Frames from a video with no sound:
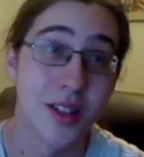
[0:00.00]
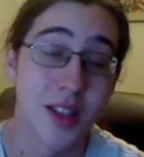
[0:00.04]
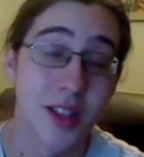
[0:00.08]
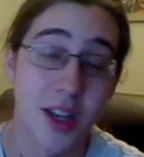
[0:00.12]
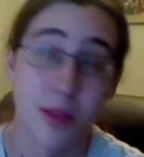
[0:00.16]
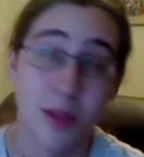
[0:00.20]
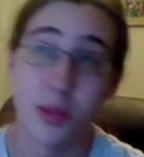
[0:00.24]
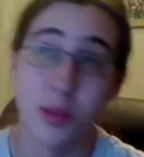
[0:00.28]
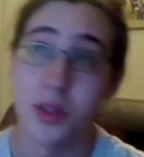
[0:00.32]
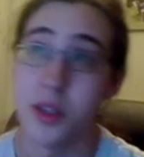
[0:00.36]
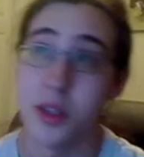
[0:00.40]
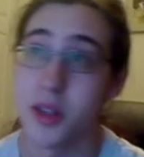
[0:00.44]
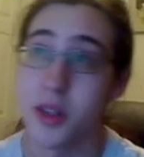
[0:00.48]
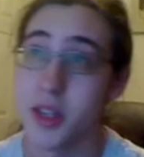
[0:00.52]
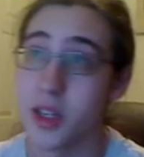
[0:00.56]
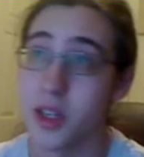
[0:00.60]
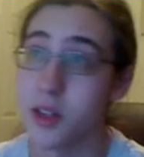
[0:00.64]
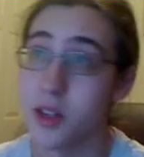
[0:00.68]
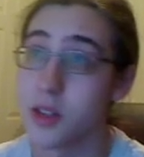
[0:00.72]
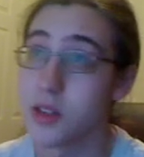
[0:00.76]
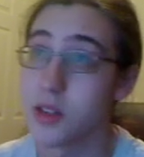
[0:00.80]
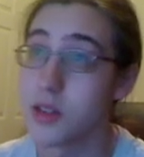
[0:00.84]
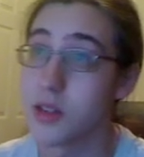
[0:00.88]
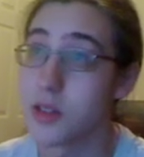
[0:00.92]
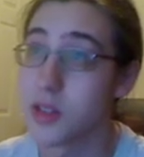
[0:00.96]
type in your
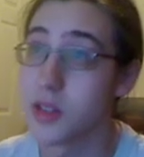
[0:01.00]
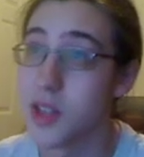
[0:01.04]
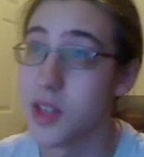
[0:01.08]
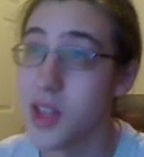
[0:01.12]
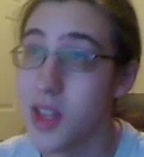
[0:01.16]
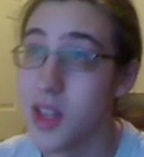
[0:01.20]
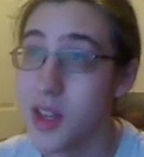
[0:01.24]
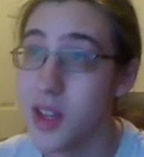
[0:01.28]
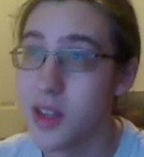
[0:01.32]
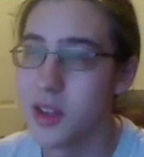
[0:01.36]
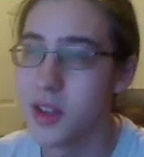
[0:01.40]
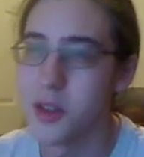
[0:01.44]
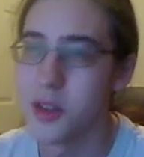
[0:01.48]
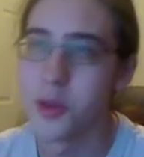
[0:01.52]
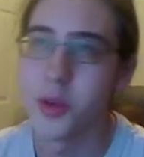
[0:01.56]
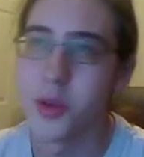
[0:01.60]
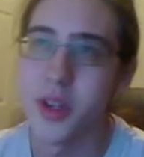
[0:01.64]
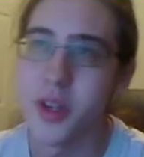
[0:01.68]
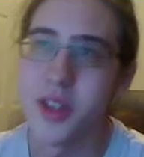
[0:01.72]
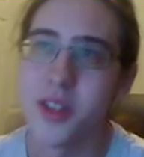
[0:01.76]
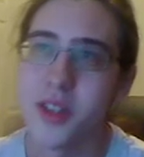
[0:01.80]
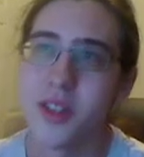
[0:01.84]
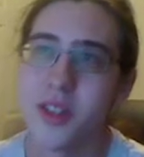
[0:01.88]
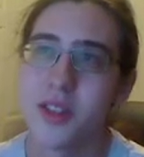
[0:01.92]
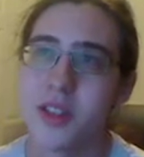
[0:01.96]
characters.
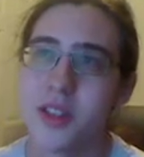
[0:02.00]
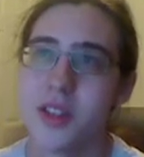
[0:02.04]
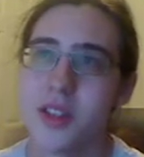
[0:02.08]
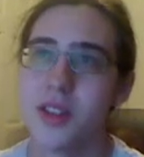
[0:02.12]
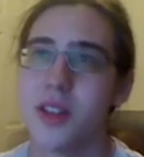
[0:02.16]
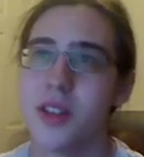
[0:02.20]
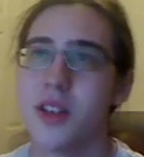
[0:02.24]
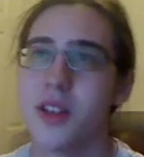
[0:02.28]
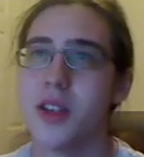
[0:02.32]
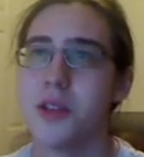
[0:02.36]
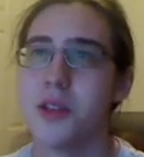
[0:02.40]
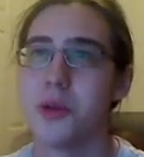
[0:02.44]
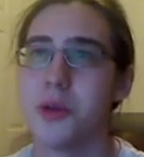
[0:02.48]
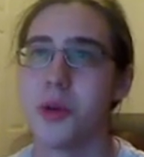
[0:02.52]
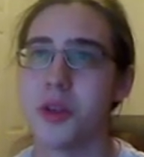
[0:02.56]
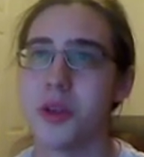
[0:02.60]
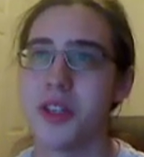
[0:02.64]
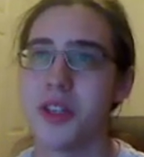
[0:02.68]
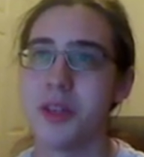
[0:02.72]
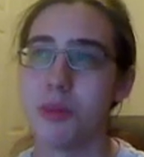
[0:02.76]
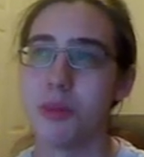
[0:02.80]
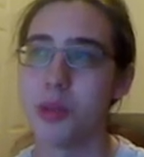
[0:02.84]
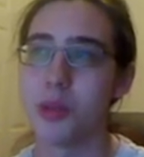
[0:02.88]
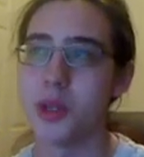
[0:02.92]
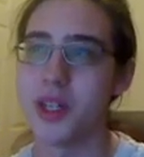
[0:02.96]
Otherwise, it won't
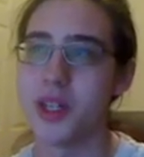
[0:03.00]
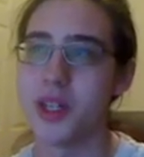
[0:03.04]
input